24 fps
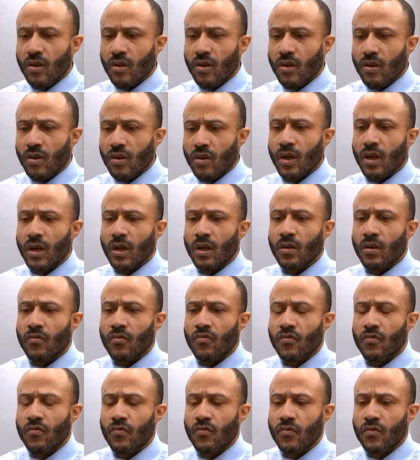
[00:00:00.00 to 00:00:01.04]
the
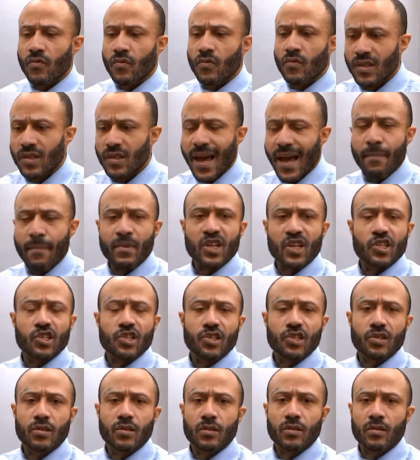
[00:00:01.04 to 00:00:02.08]
damage.
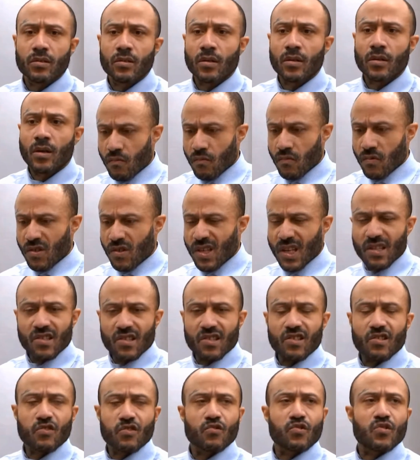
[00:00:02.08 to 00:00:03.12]
Says this was
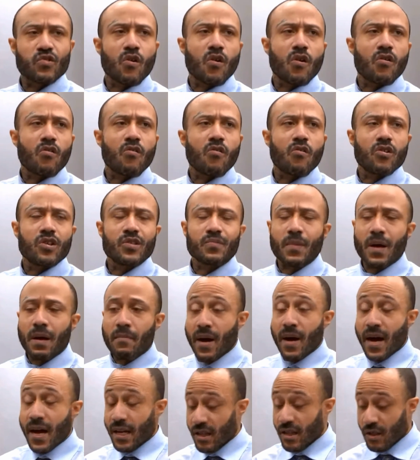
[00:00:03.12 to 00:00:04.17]
all caused by bodies,
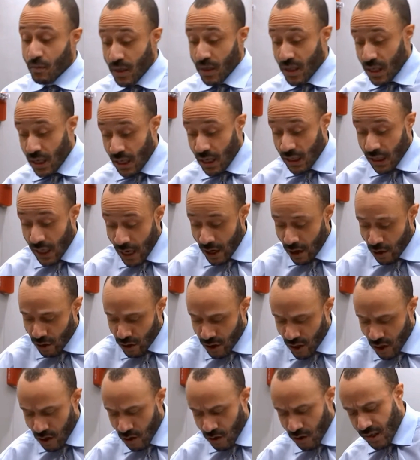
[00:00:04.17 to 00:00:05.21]
but then later turns
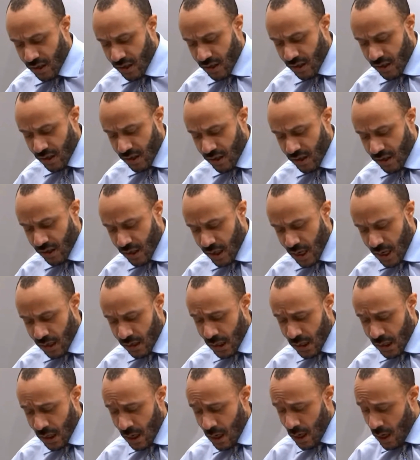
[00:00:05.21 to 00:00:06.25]
around and says
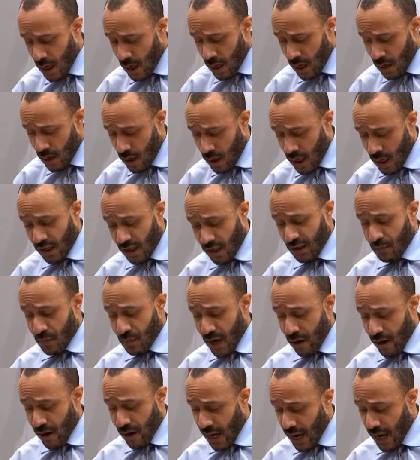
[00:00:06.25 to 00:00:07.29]
hits
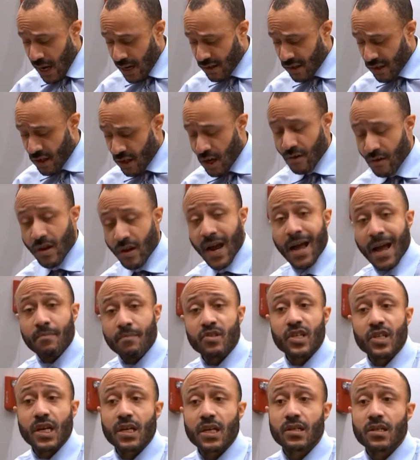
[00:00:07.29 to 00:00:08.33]
barricades and other
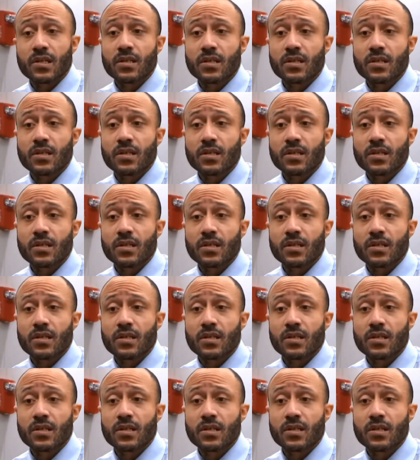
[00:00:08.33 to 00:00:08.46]
objects.